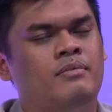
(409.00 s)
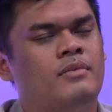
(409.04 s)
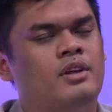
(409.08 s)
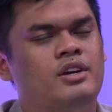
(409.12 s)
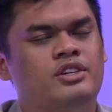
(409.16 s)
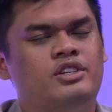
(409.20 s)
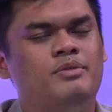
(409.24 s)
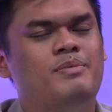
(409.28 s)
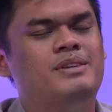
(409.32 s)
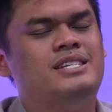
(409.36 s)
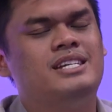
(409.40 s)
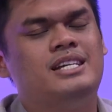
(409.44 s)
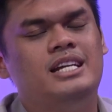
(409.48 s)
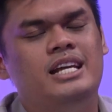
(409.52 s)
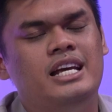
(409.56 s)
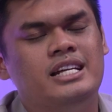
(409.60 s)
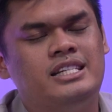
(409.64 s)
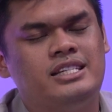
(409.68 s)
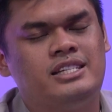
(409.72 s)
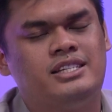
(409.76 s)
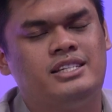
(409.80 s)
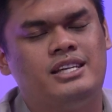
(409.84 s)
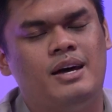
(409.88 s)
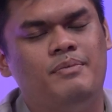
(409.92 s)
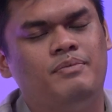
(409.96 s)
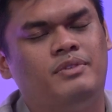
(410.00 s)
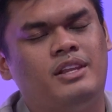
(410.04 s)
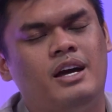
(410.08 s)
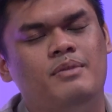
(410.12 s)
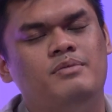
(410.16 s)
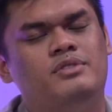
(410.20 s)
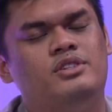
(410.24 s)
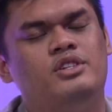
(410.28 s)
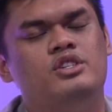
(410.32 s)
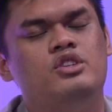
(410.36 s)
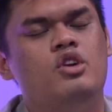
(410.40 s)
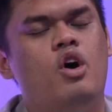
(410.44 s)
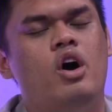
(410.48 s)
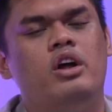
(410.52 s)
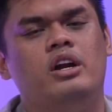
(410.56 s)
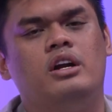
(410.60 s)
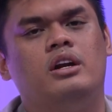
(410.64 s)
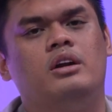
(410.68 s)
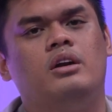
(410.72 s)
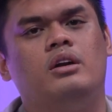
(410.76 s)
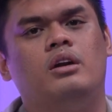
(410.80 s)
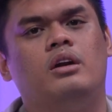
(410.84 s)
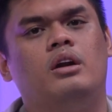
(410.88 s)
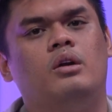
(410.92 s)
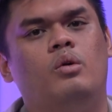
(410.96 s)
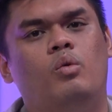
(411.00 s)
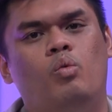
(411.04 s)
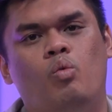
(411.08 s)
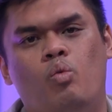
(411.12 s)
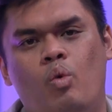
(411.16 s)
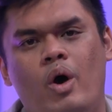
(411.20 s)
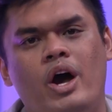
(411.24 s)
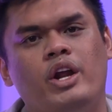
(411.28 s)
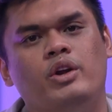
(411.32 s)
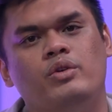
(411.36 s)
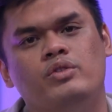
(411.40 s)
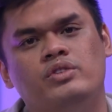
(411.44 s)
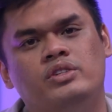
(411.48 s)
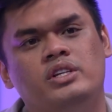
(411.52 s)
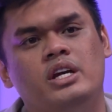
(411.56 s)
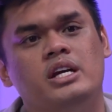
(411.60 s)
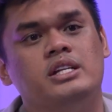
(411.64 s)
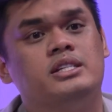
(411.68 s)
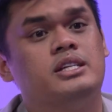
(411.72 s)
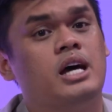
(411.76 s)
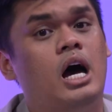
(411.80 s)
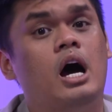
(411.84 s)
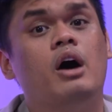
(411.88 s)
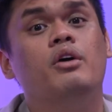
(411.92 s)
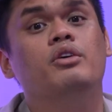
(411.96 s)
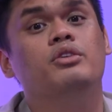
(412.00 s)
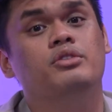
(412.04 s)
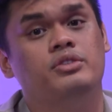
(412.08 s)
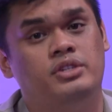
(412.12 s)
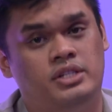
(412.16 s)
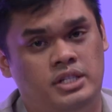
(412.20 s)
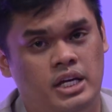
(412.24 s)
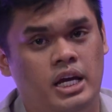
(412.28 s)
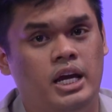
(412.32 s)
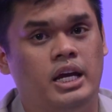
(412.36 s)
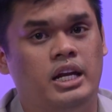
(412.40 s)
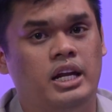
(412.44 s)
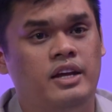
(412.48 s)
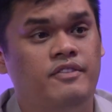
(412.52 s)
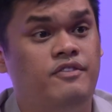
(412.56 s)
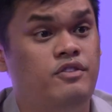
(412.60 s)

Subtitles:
So basically, it's sometimes not what you say; it's how you say it.